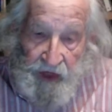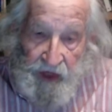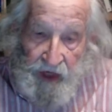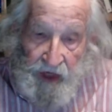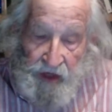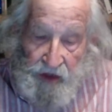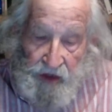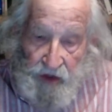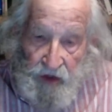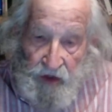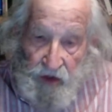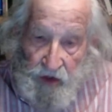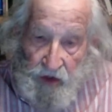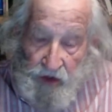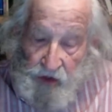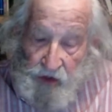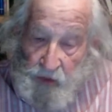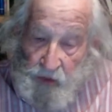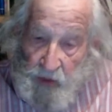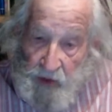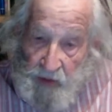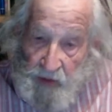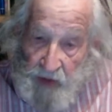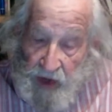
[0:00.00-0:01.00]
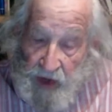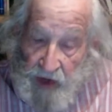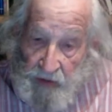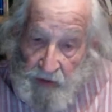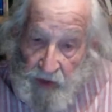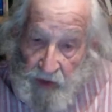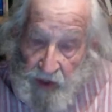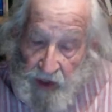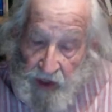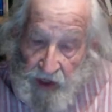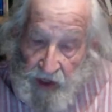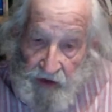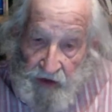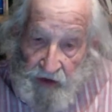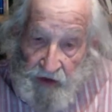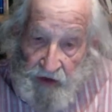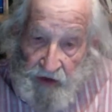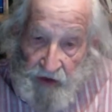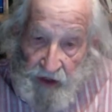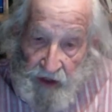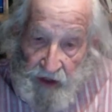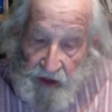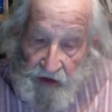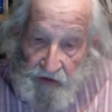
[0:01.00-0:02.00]
as long as we make money
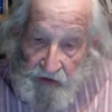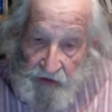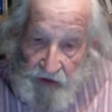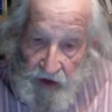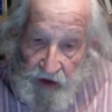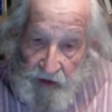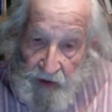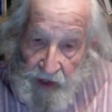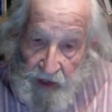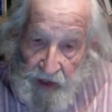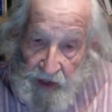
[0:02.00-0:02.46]
from